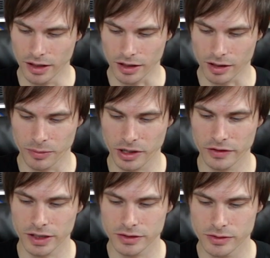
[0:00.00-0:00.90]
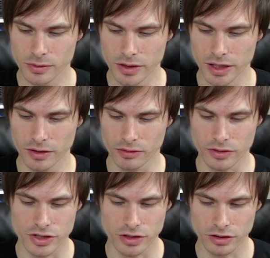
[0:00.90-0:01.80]
Comparing it to the
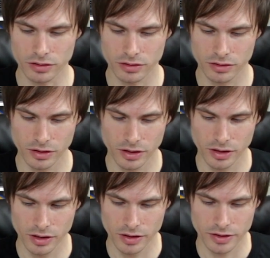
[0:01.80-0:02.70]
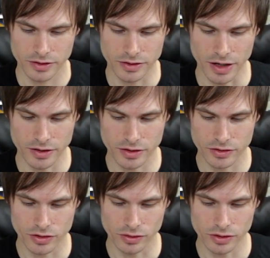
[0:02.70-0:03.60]
original size
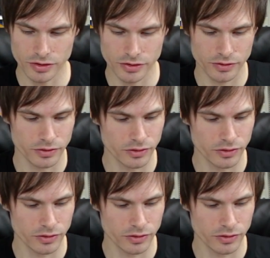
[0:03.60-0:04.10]
controllers,